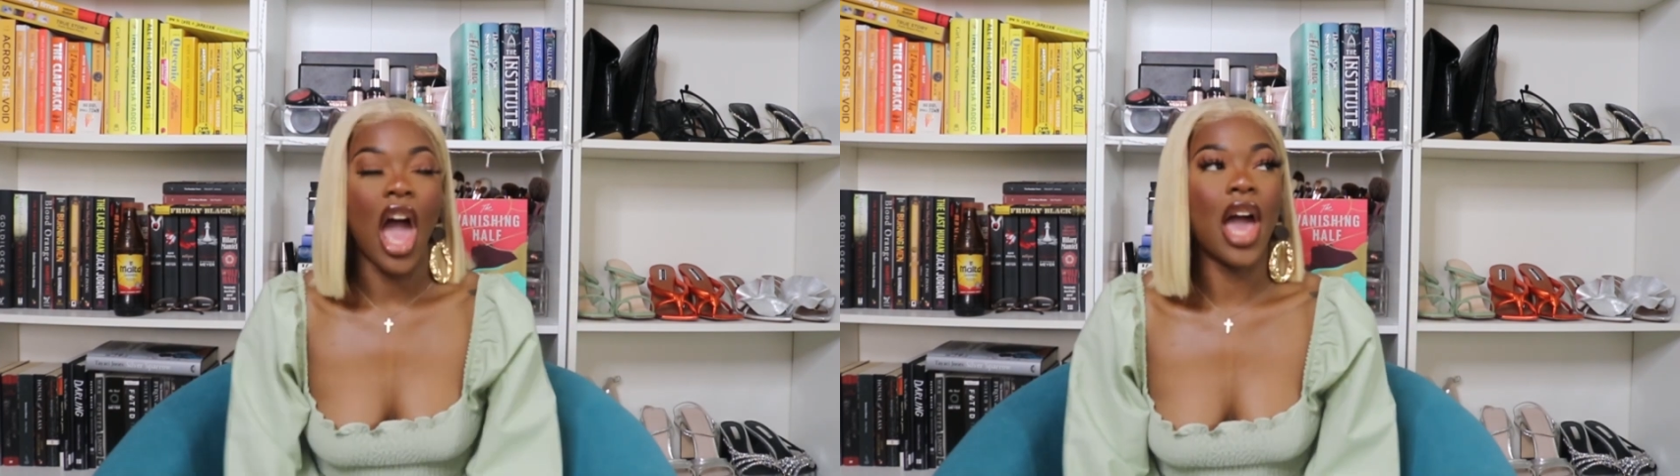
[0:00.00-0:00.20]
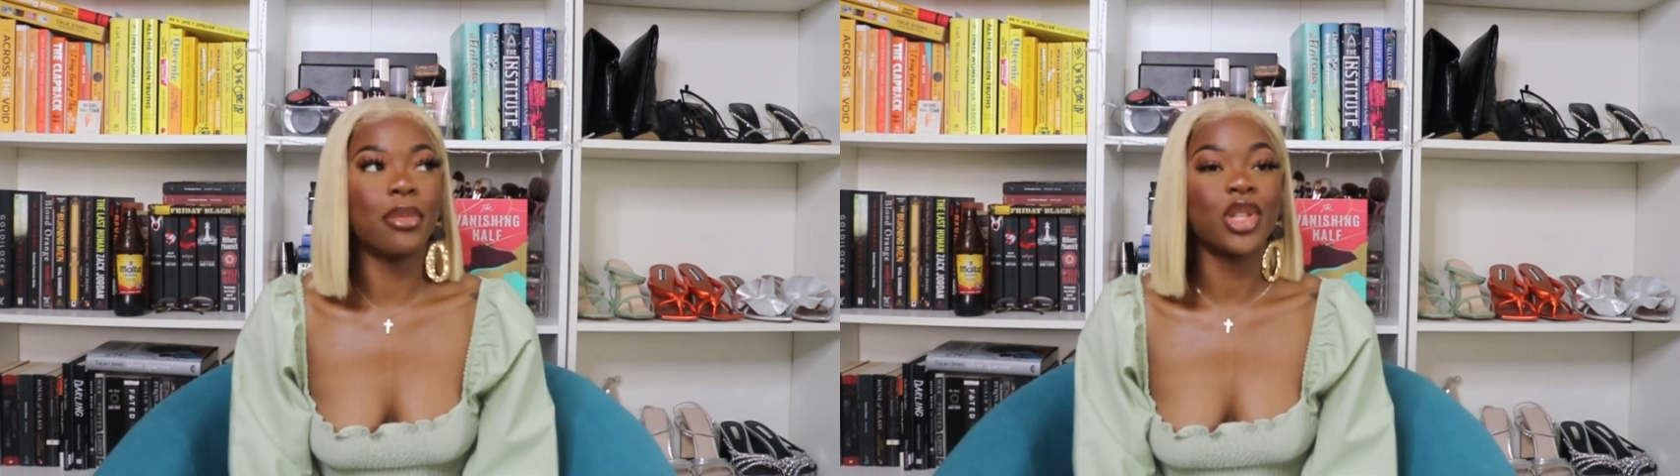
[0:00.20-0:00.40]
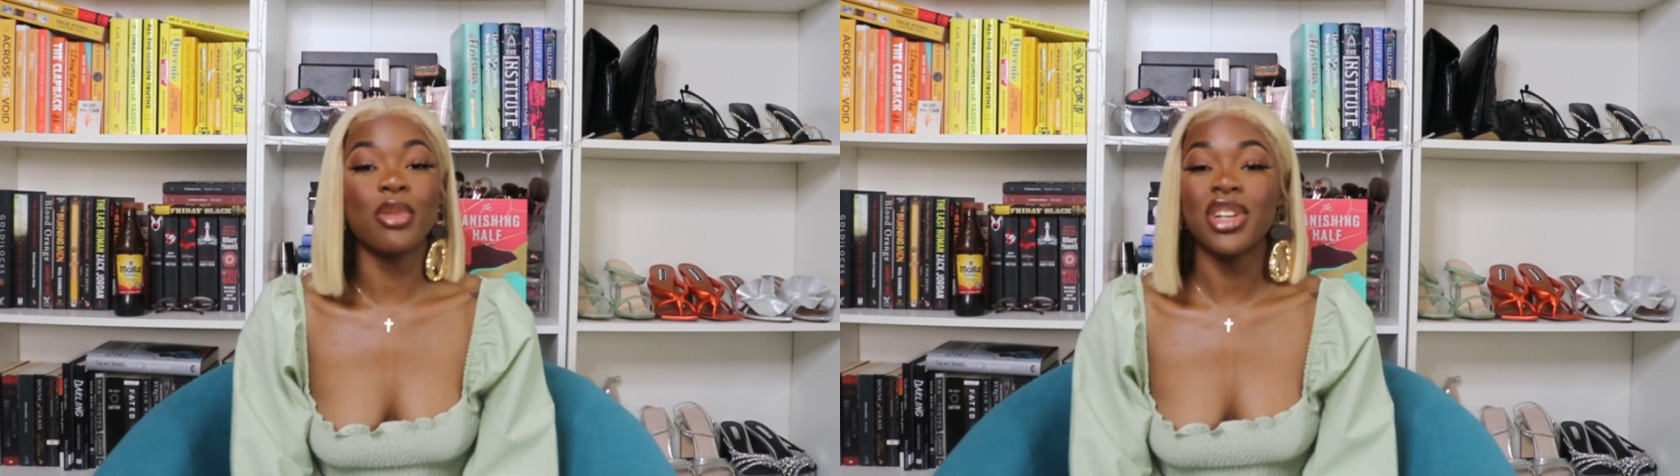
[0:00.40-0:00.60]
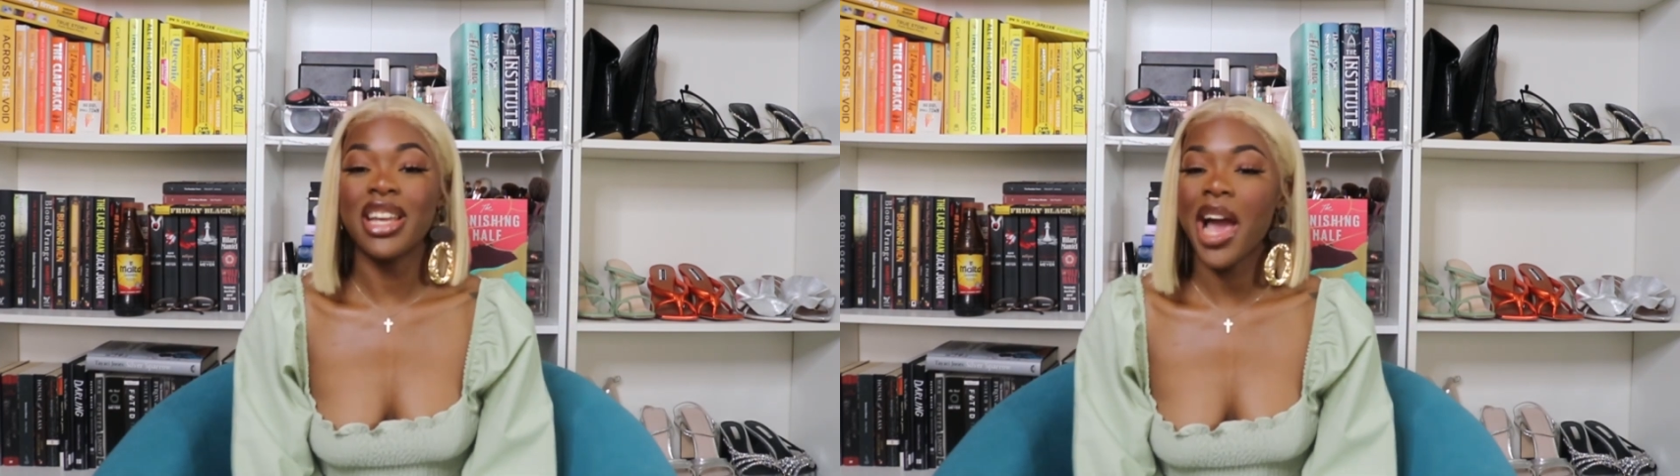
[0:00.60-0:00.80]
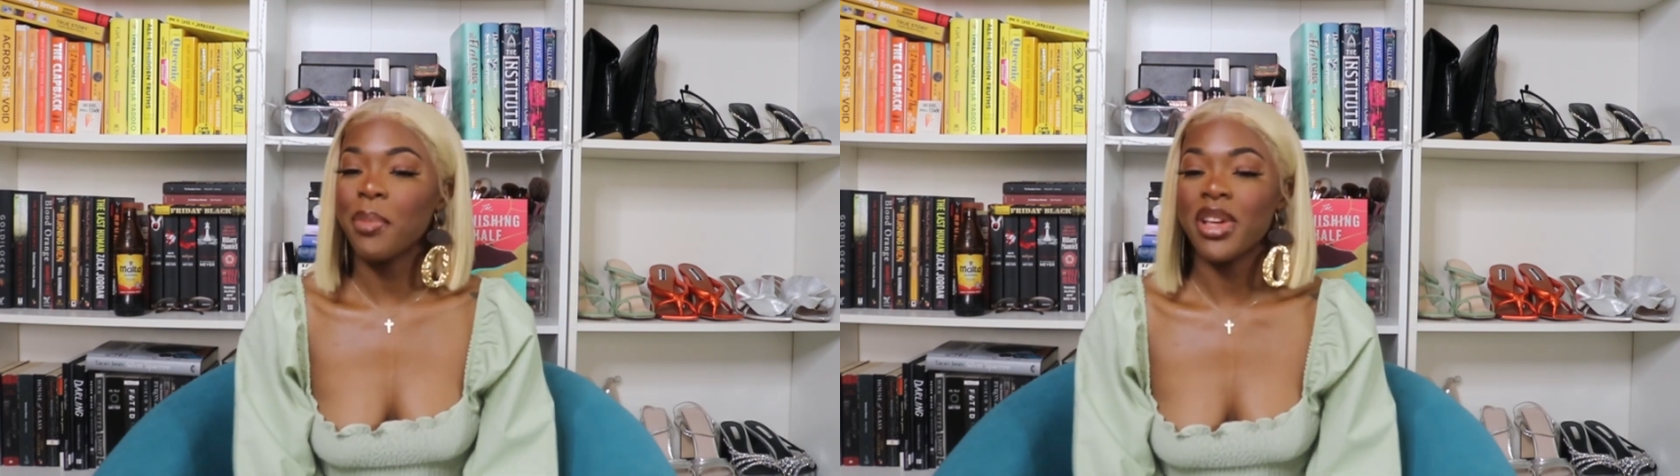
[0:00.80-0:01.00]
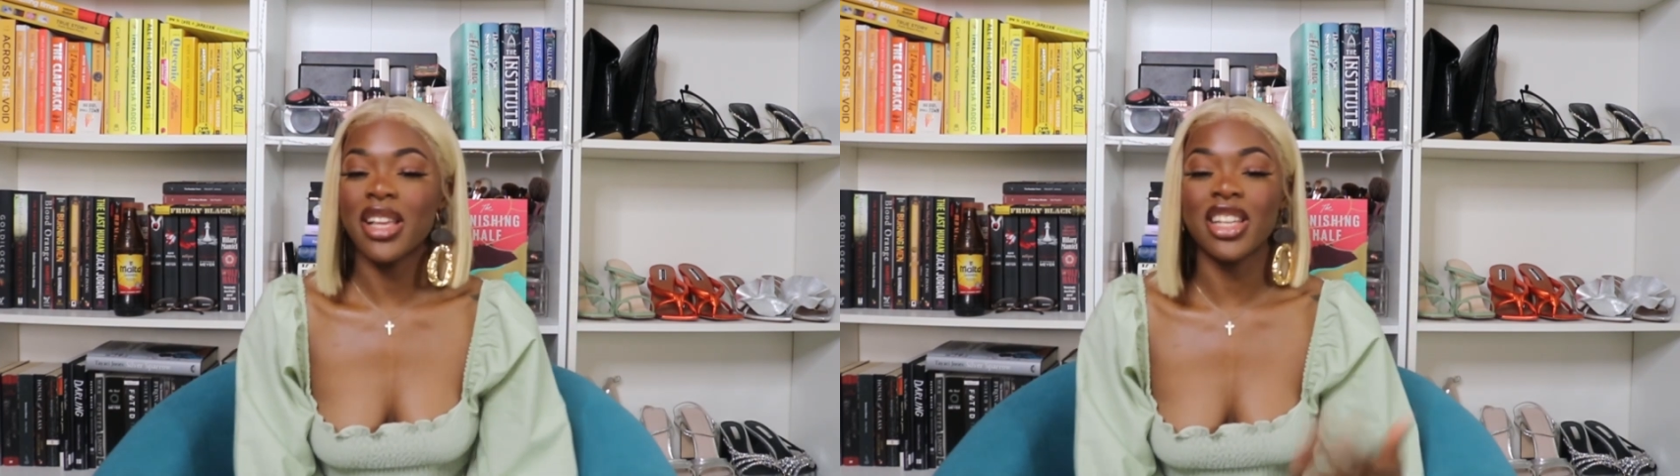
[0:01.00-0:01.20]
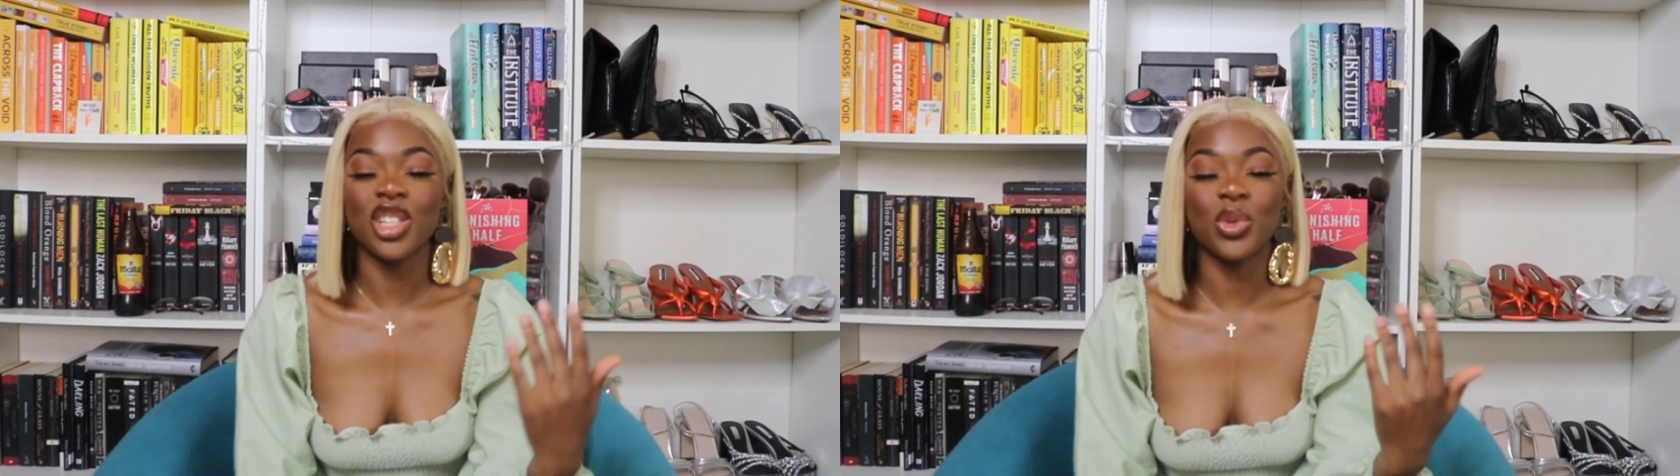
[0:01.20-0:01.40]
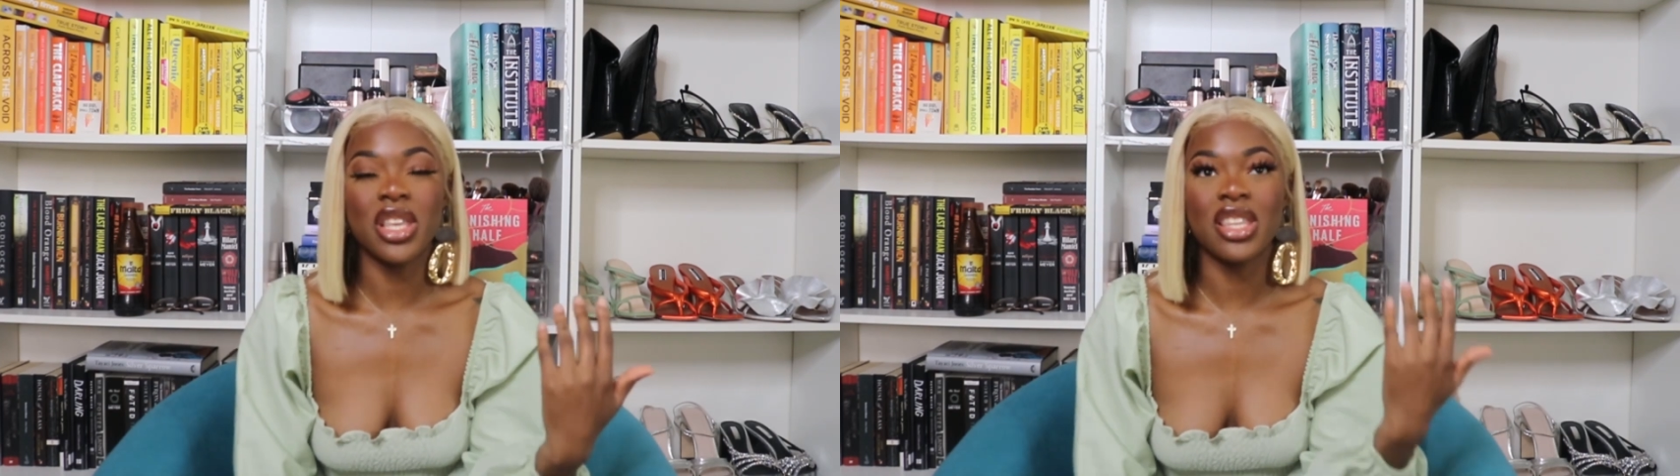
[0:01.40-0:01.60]
So I'm really happy, and I
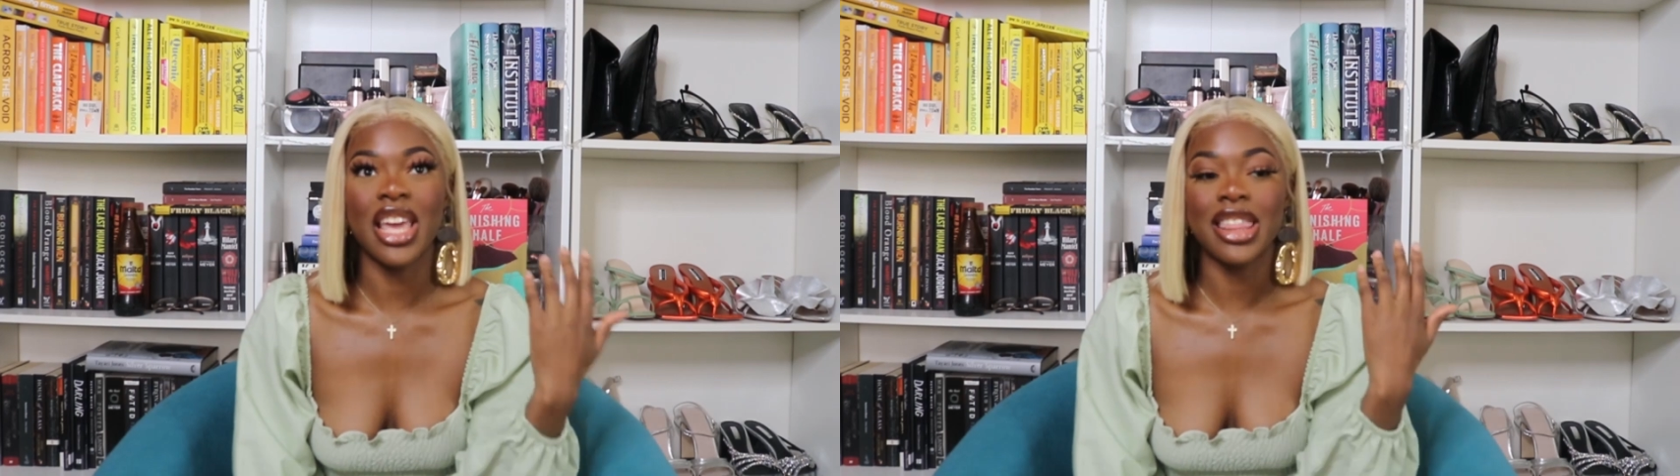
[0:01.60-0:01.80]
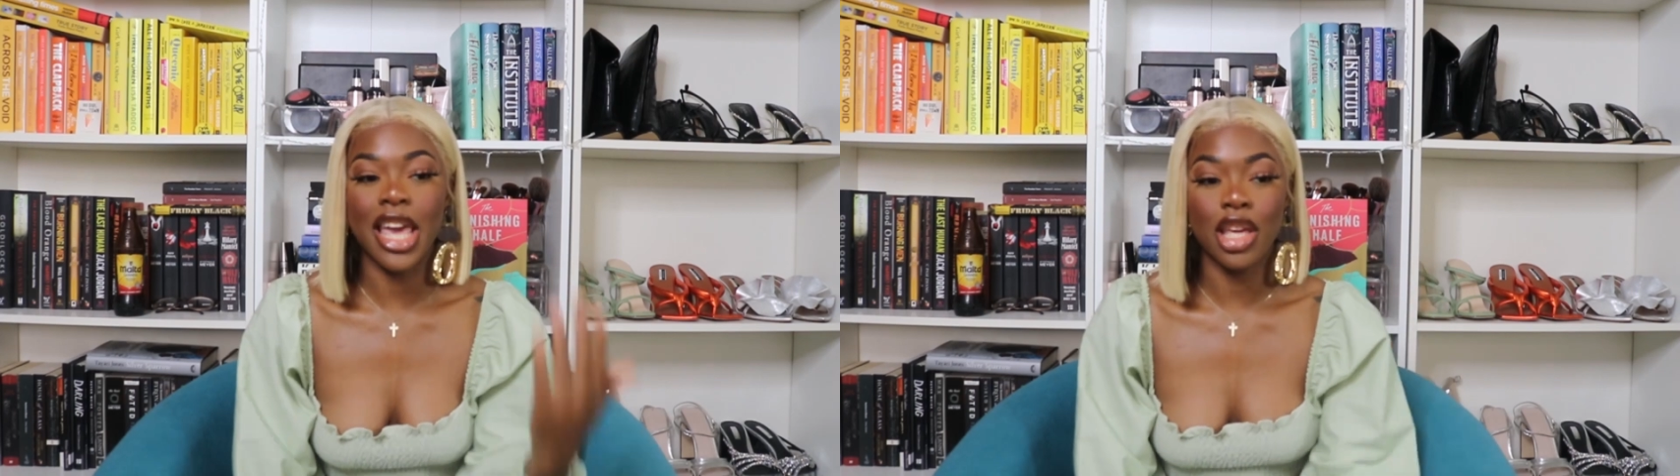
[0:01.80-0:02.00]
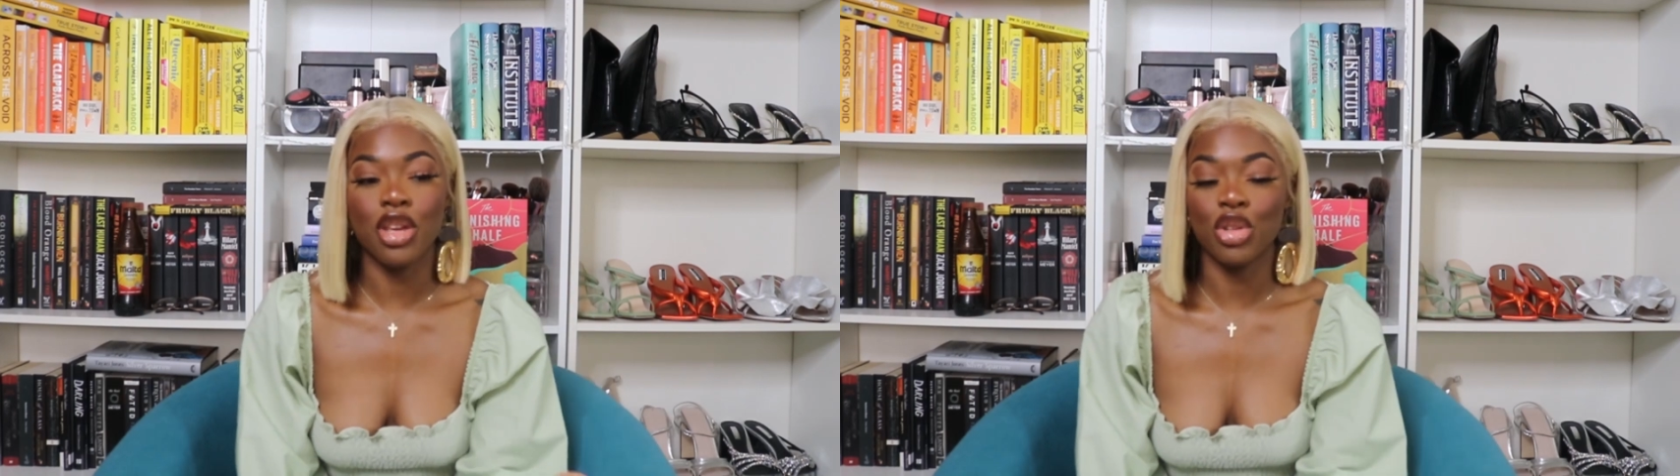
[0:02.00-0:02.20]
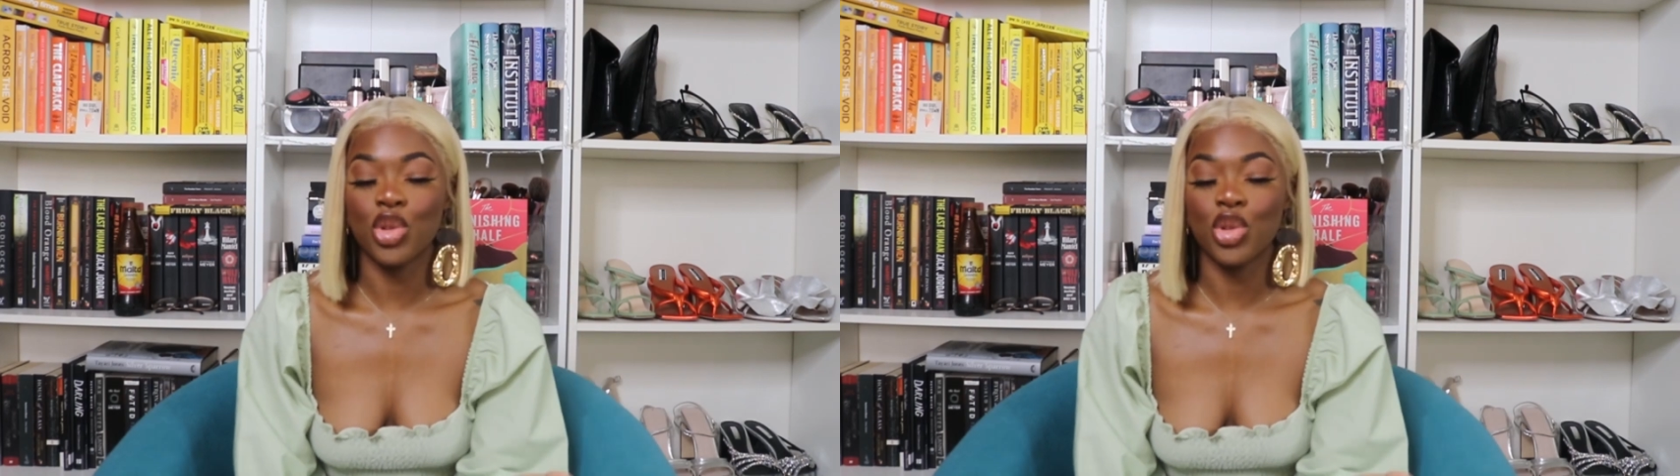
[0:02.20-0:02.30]
just want to say thank you